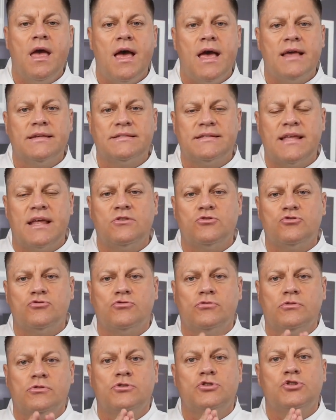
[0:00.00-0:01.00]
a
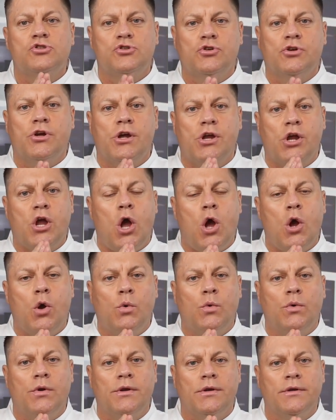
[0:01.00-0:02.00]
central sugar
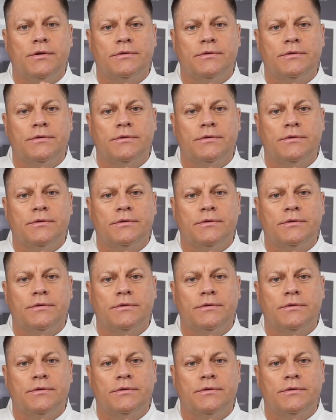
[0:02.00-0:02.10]
cone.